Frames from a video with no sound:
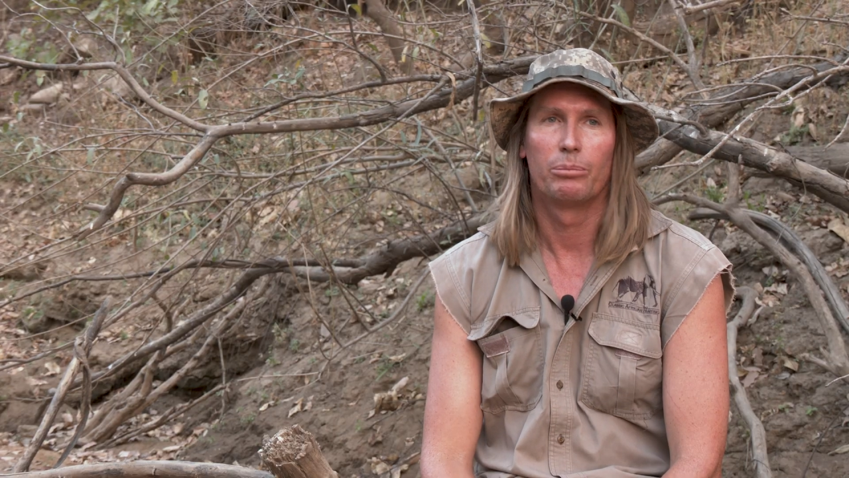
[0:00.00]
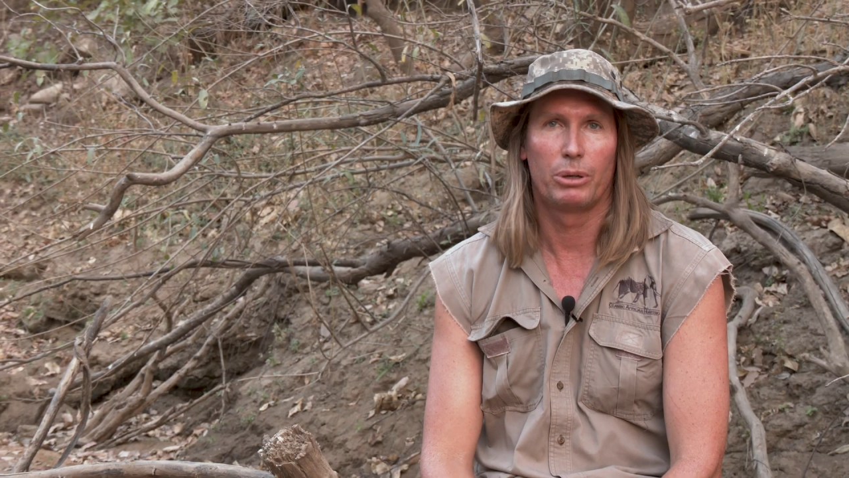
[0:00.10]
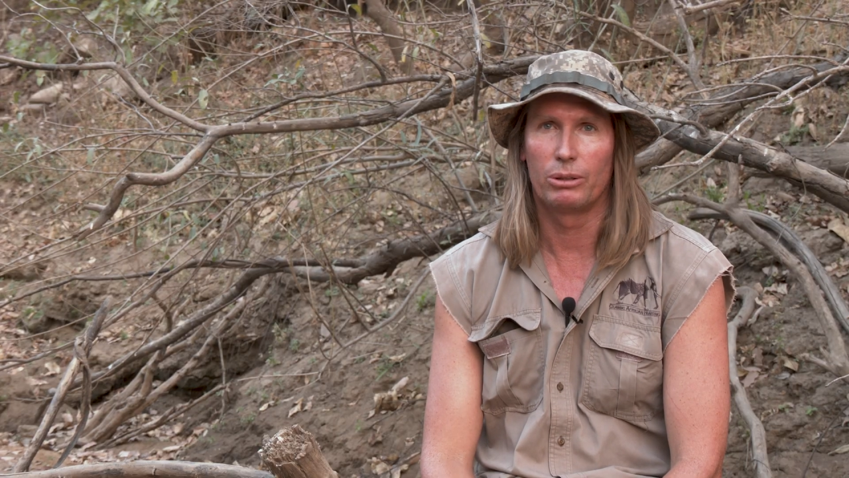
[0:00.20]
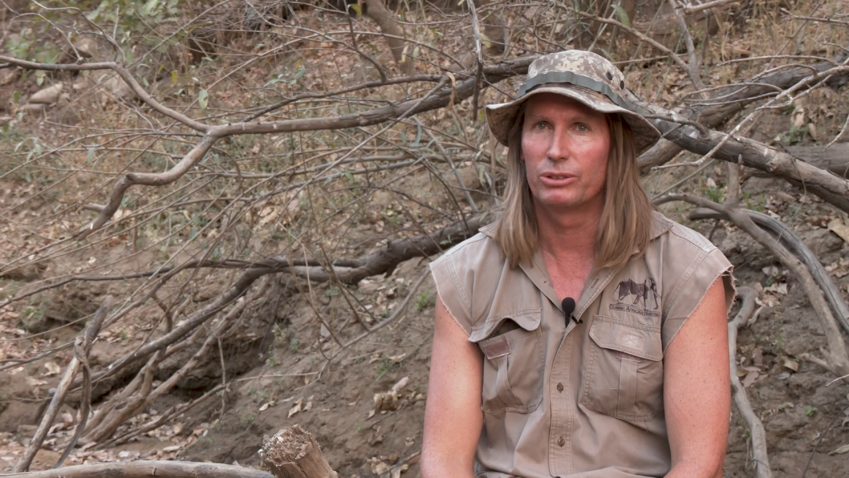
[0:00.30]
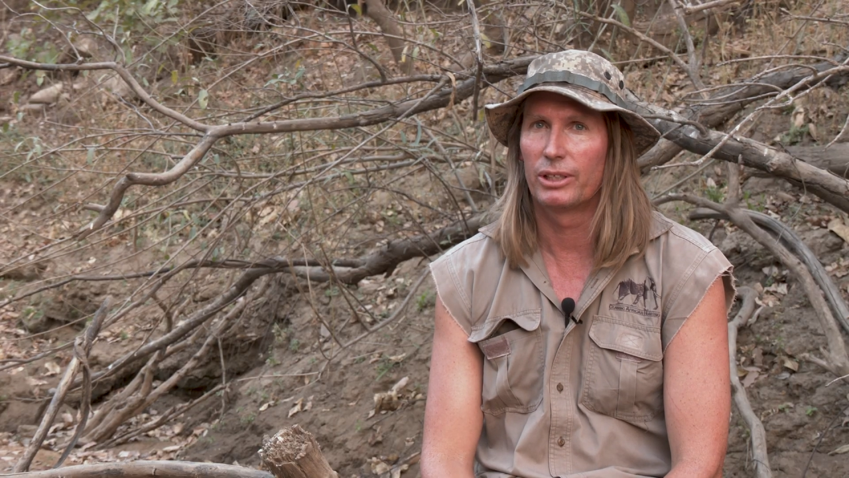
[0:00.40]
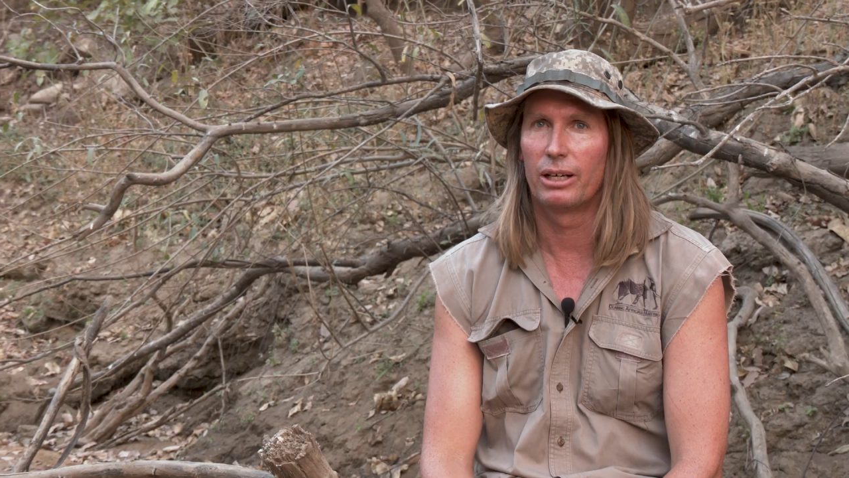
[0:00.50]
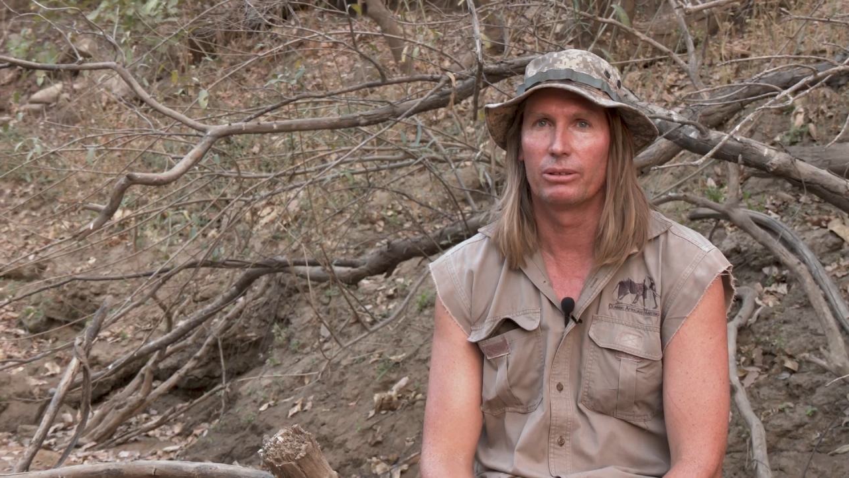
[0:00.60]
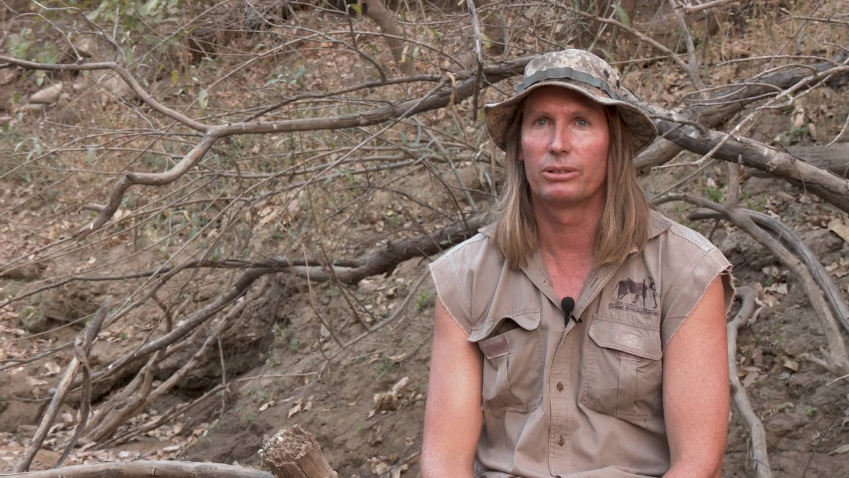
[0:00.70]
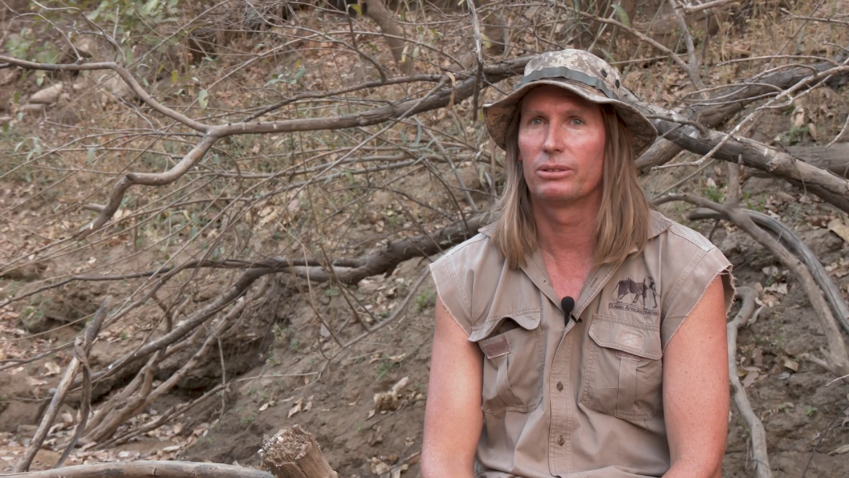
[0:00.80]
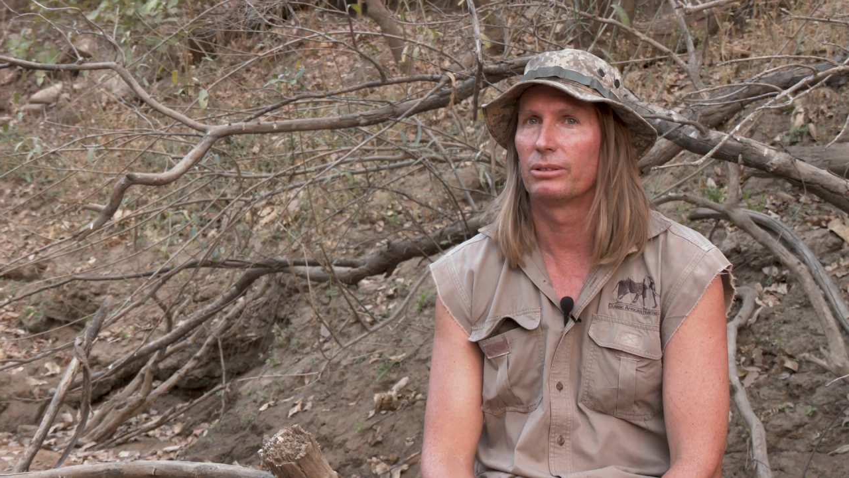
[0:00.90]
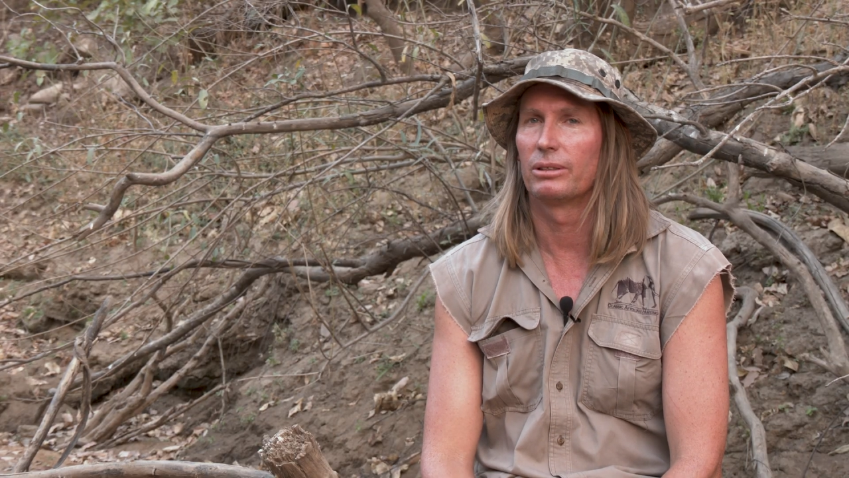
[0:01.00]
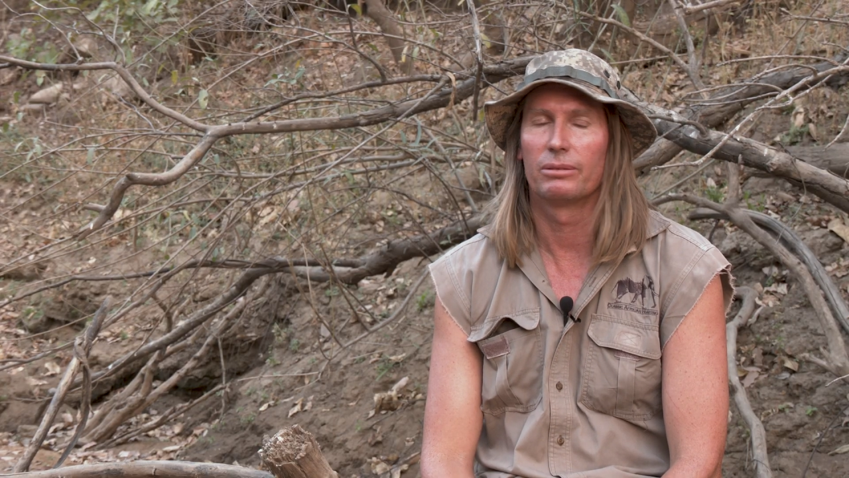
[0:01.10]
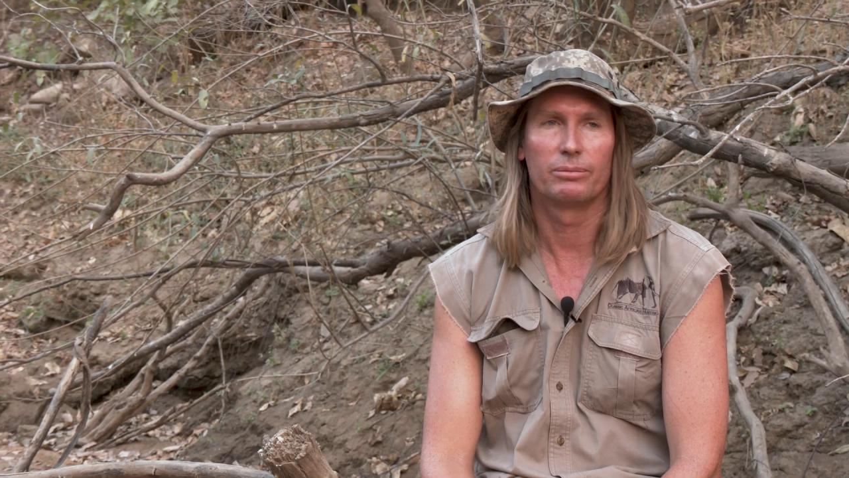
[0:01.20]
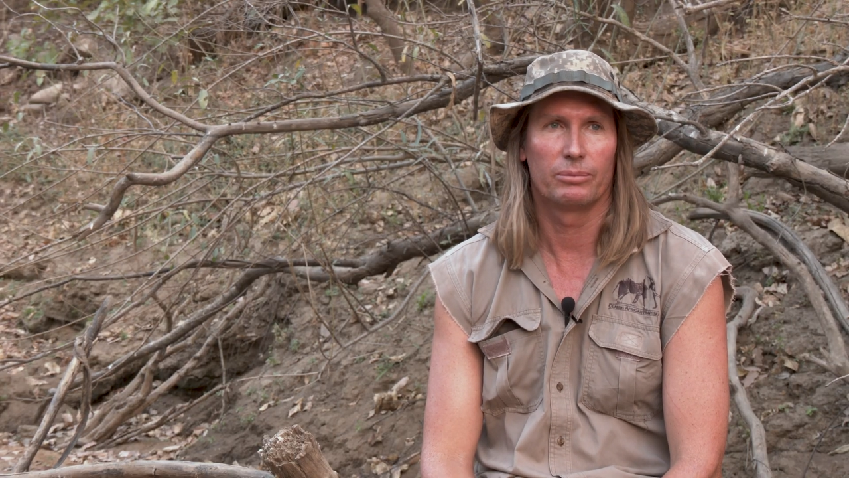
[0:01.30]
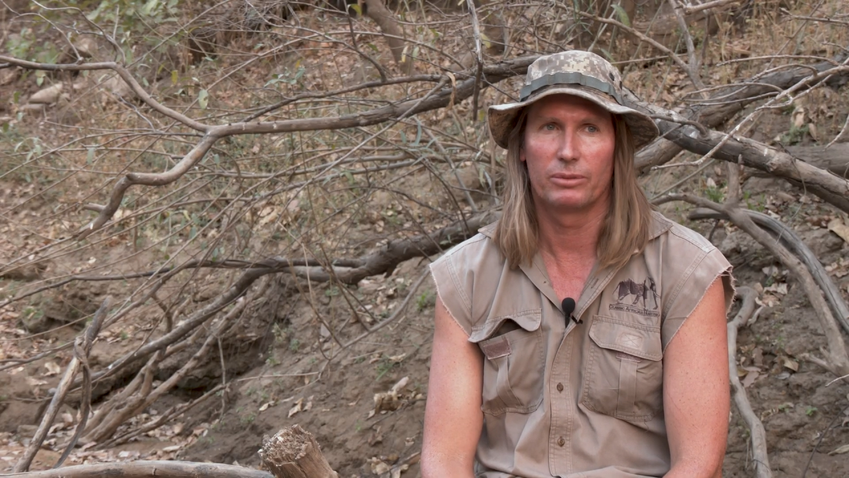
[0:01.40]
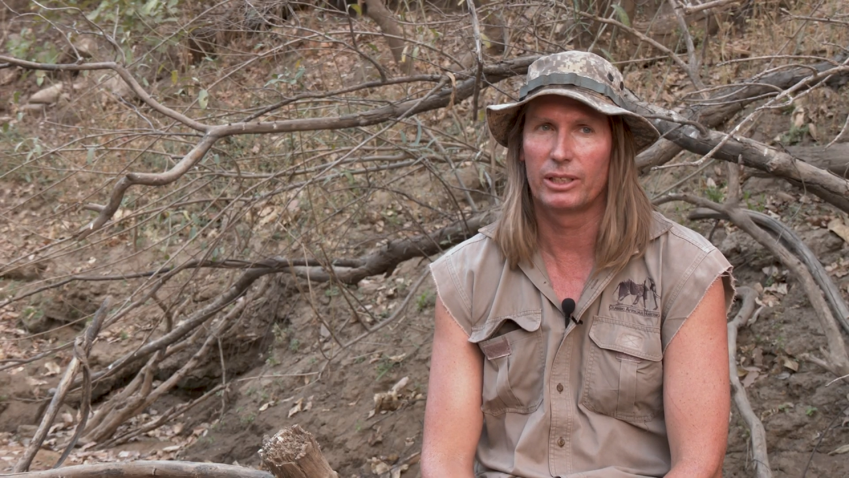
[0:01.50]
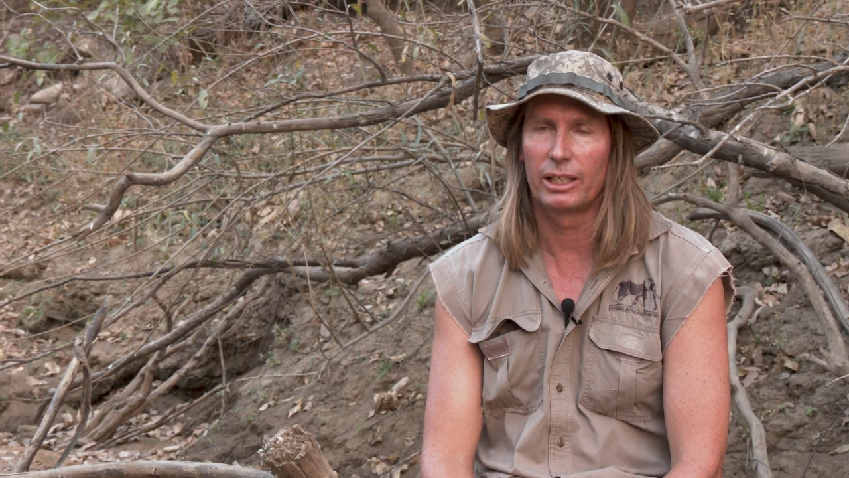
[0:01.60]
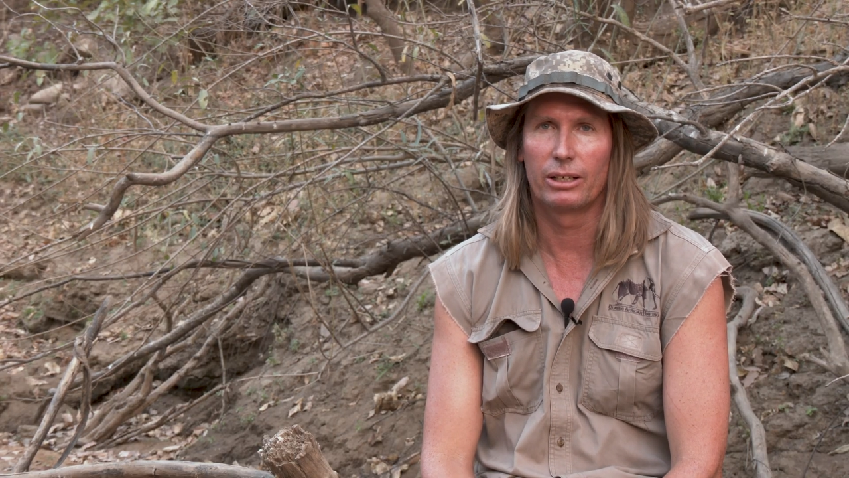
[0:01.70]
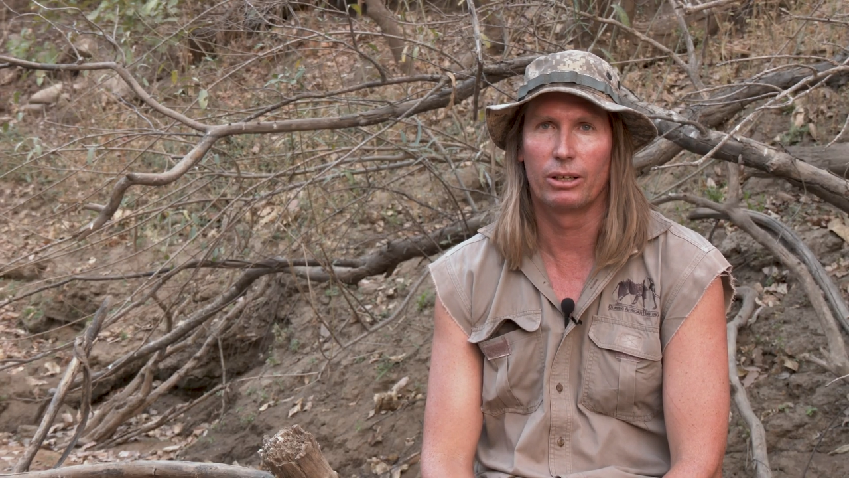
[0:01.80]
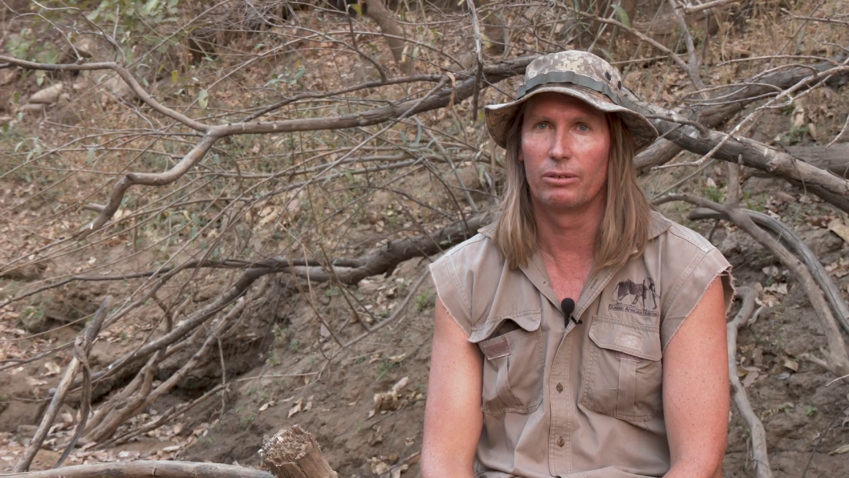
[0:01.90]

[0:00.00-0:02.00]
poached out, taken